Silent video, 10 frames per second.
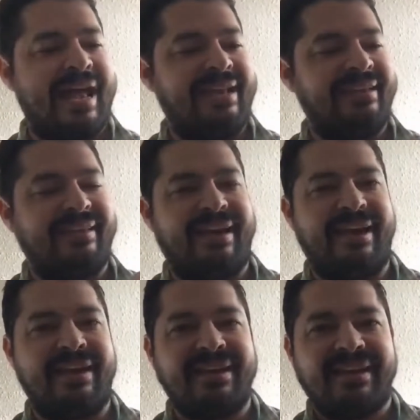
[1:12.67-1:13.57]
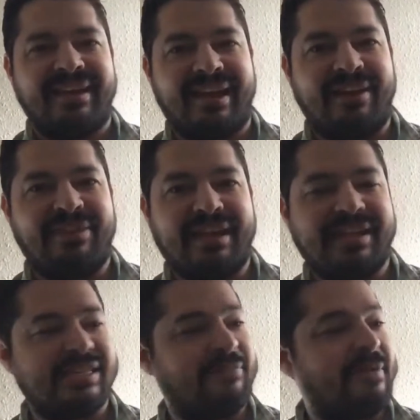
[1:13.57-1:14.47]
and I think
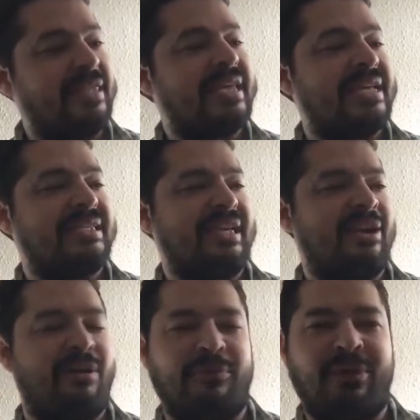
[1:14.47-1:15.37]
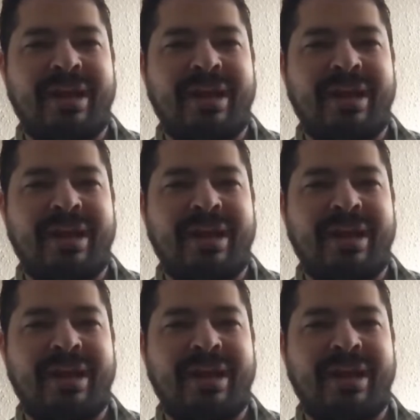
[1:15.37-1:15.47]
it's a fantastic cover,